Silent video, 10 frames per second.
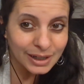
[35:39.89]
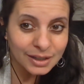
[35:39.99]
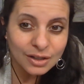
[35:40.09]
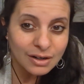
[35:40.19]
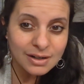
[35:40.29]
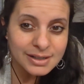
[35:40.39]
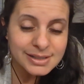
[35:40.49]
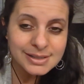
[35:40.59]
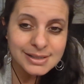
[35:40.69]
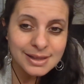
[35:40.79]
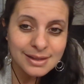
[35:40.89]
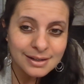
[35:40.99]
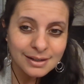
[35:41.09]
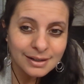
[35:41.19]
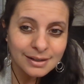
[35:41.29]
and conned into
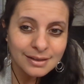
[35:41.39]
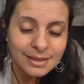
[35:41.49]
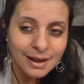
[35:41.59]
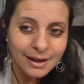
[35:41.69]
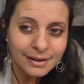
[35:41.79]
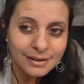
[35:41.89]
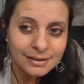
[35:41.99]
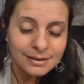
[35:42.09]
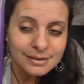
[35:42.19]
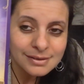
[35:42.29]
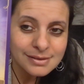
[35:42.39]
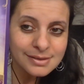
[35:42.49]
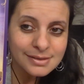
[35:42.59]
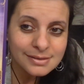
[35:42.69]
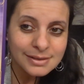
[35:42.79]
thinking that it
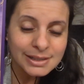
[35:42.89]
is,